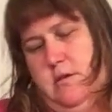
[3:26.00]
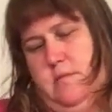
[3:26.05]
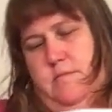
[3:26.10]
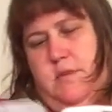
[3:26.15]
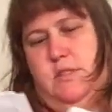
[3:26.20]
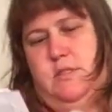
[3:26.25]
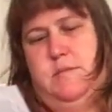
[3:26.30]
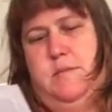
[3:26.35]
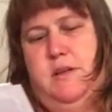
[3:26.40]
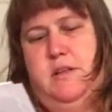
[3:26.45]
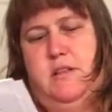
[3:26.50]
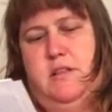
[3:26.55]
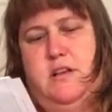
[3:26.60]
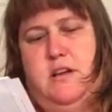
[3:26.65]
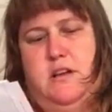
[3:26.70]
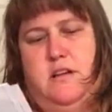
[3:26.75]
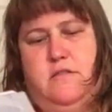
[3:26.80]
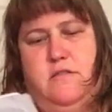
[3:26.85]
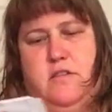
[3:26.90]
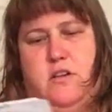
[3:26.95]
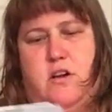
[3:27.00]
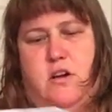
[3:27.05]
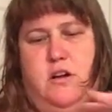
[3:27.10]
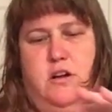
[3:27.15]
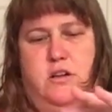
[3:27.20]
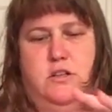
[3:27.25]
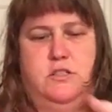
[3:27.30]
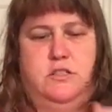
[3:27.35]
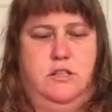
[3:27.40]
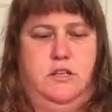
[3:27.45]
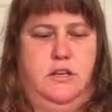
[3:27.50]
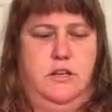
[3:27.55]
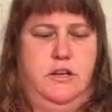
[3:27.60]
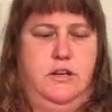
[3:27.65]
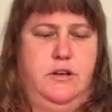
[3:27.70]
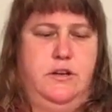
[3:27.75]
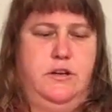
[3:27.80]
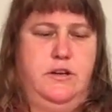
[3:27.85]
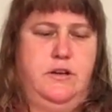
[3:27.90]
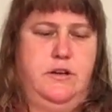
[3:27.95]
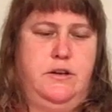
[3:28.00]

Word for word: Must be a lot of cards in here.